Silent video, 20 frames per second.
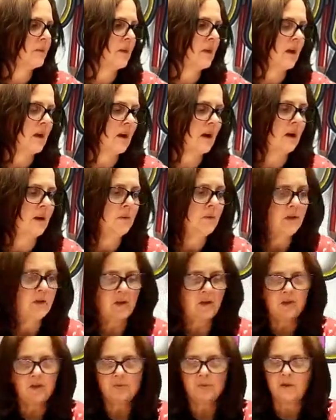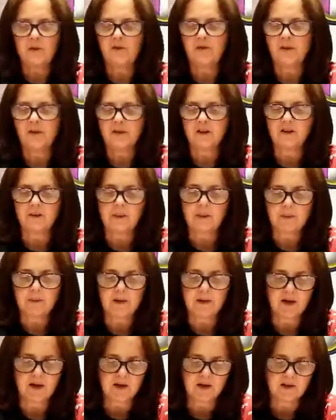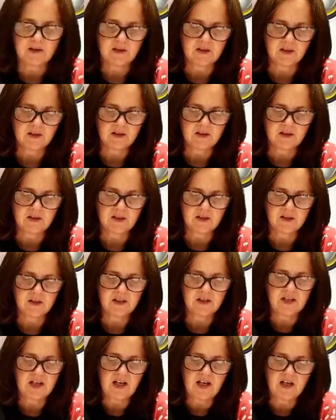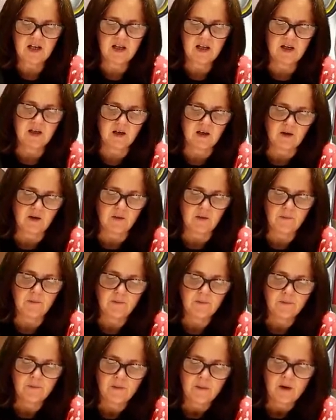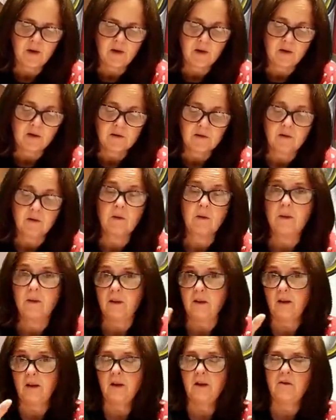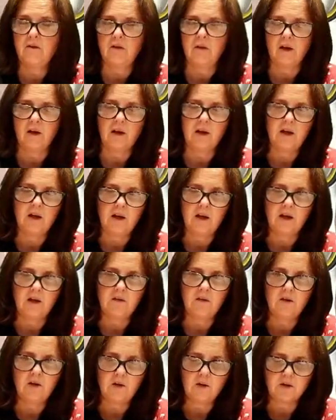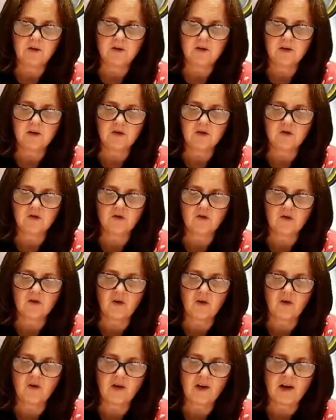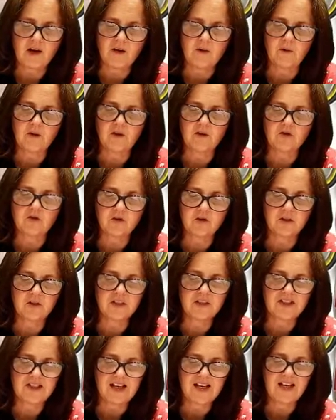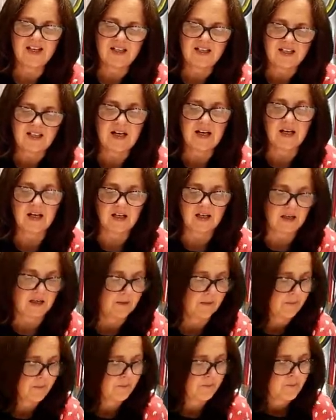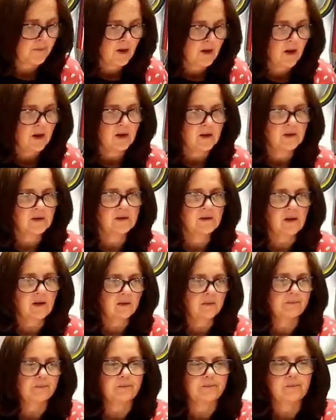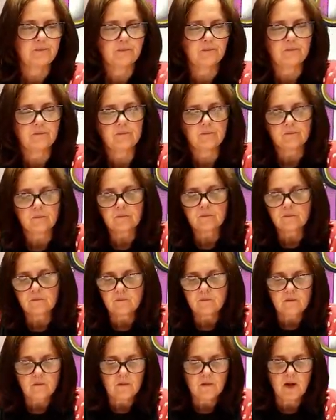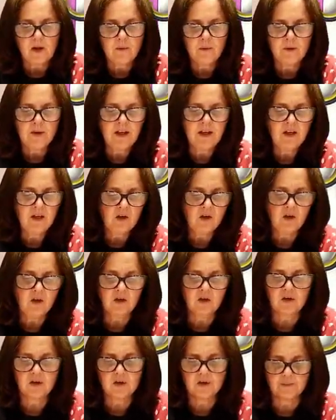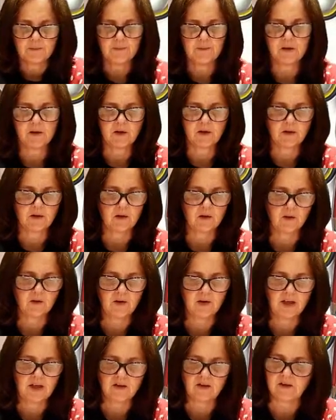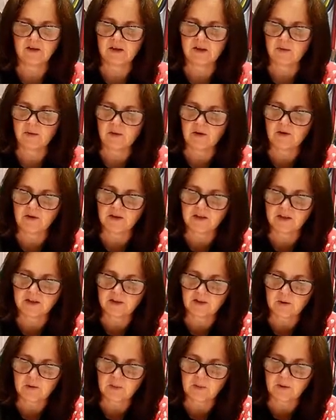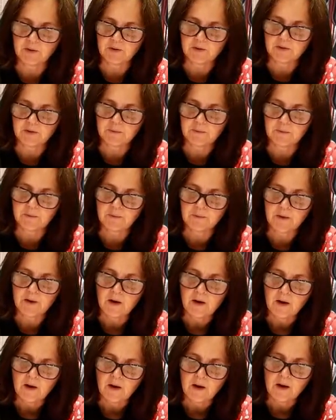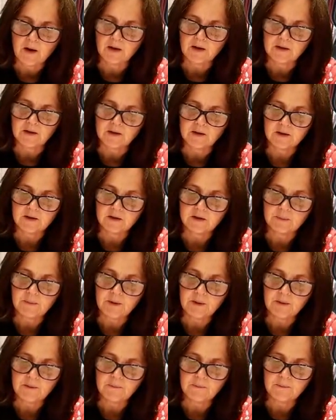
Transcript: my fine tip applicator. This is tacky glue. In theory, even though it starts to dry out, it should stay tacky. So I'm going to look on here and see where I did. So I did this bit.